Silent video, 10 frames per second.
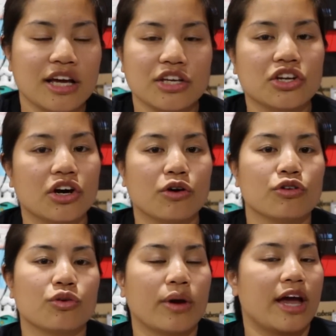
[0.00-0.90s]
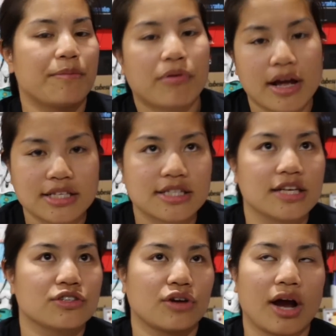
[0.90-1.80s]
you know, the way I price
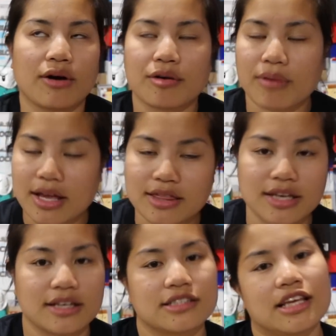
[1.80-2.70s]
things or how I rate things.